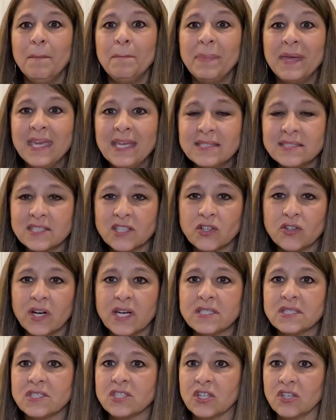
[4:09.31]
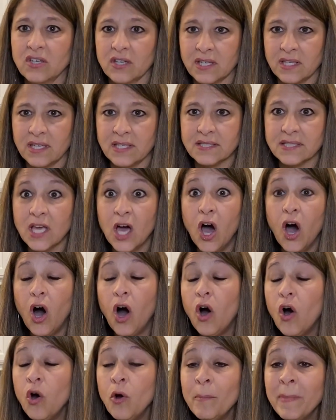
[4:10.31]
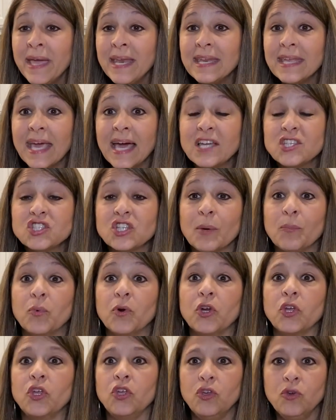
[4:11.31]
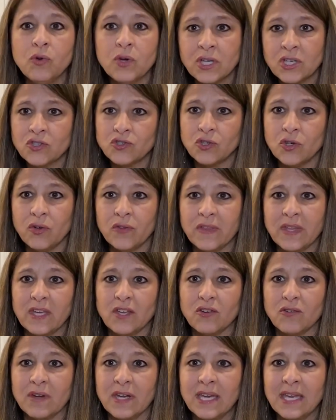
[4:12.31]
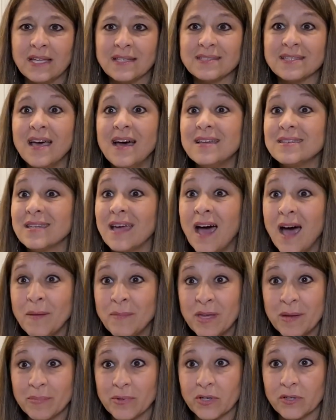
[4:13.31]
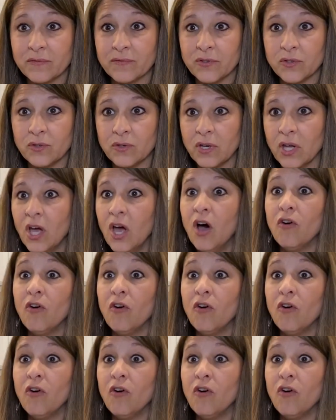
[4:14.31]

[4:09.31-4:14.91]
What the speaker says: pizza crust to cookies, homemade ketchup where you control the ingredients to hummingbird food,